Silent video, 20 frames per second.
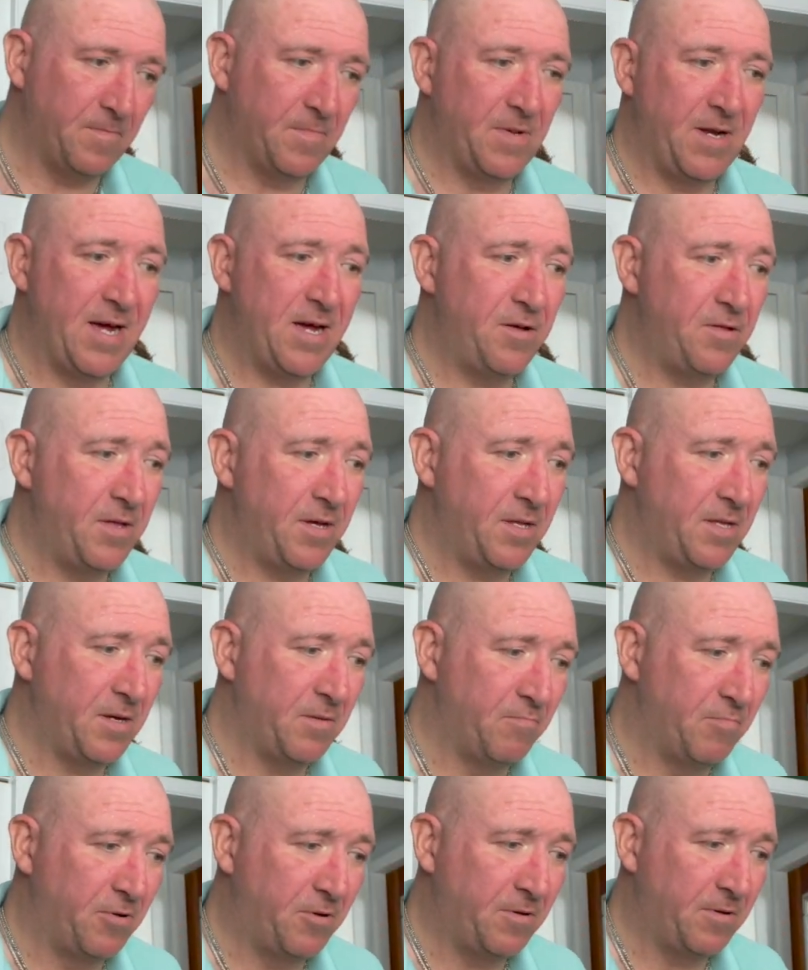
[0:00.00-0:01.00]
Now that
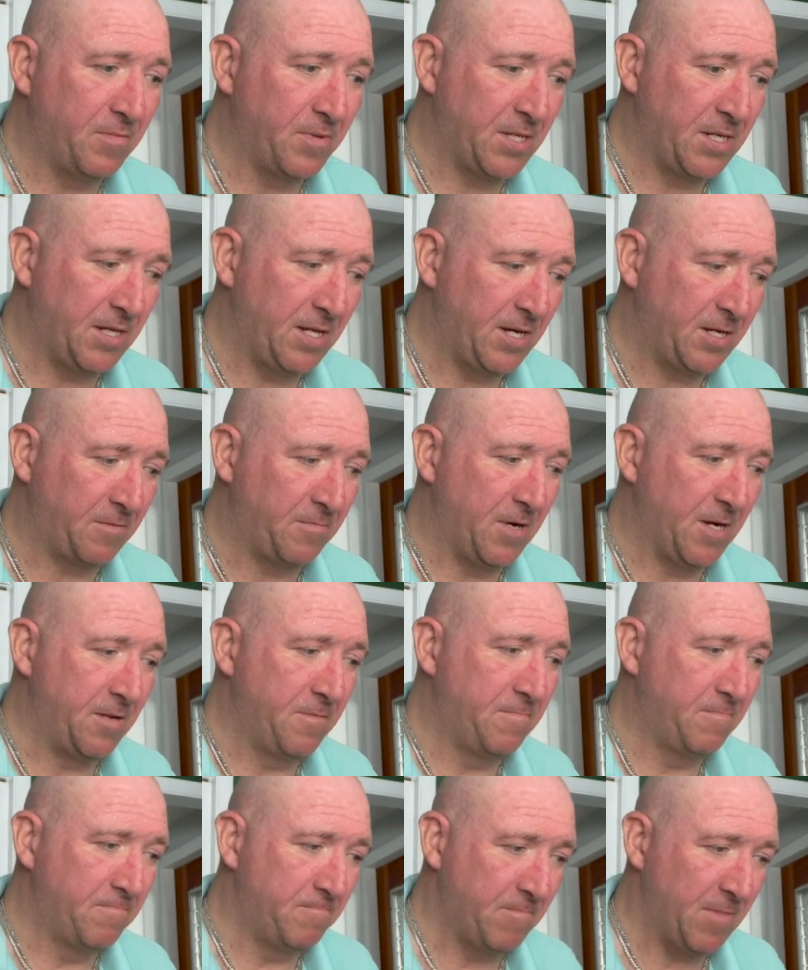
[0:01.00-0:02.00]
the Board of
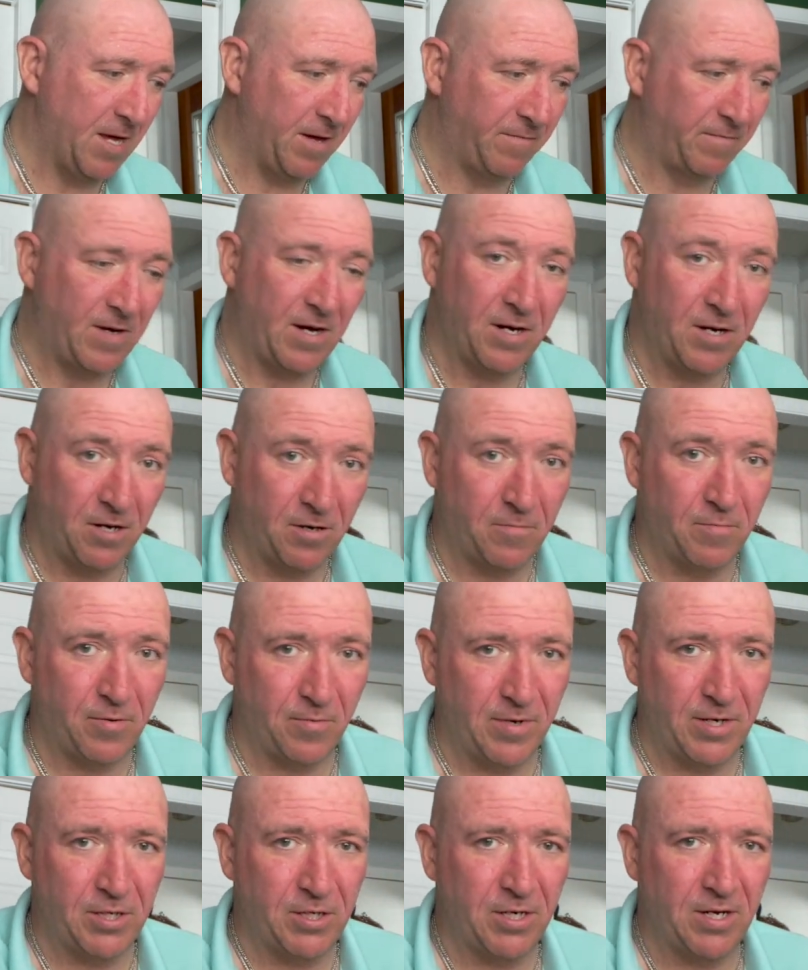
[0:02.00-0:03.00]
Selectmen have gotten your
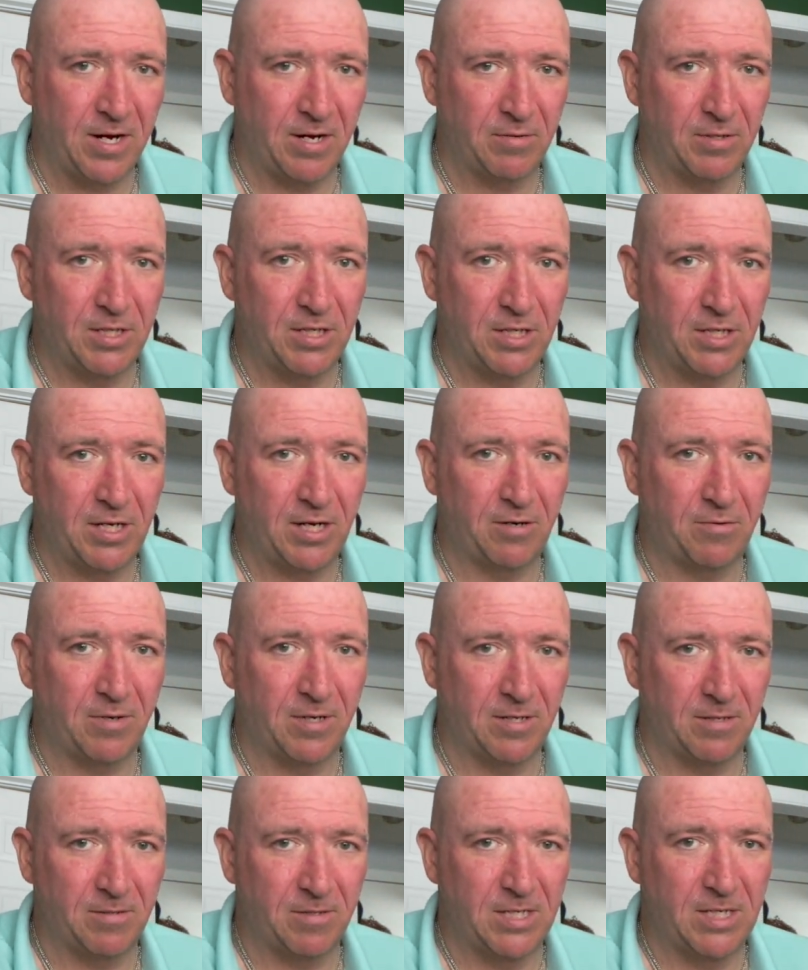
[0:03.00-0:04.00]
permission to have
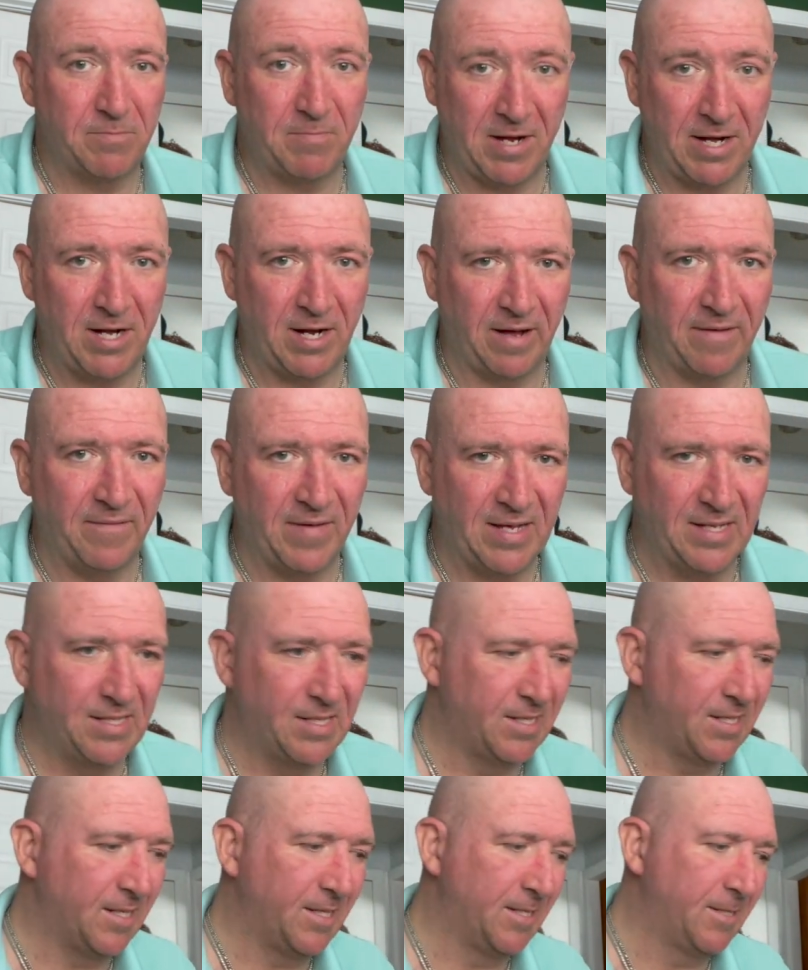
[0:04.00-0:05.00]
secret spending
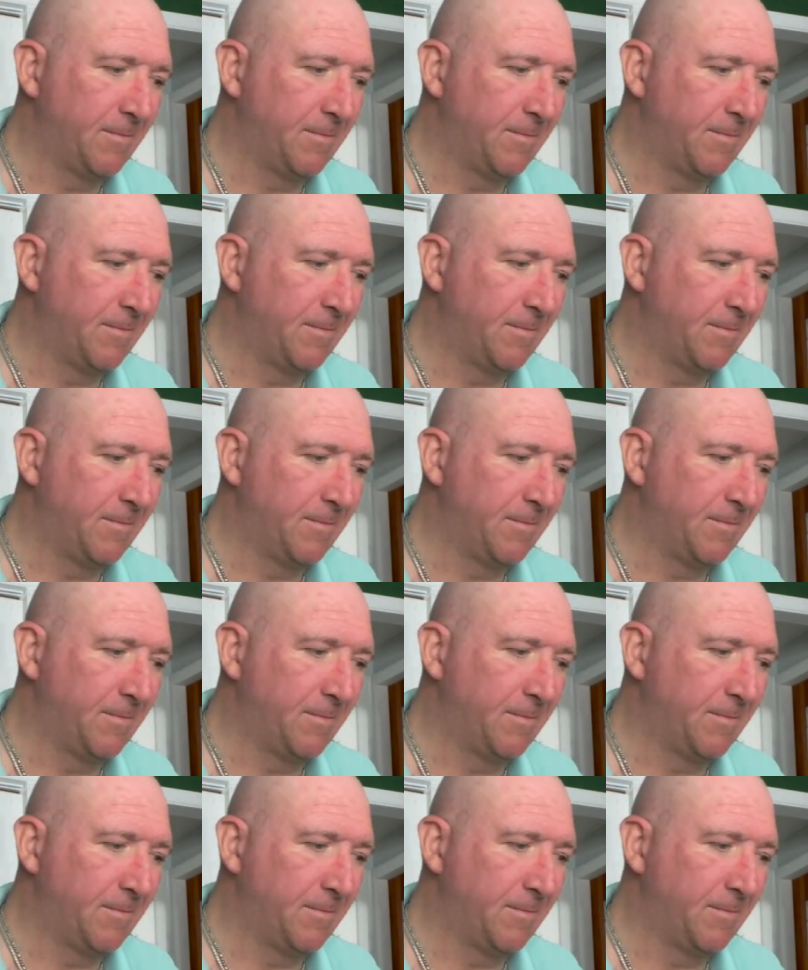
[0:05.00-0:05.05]
events,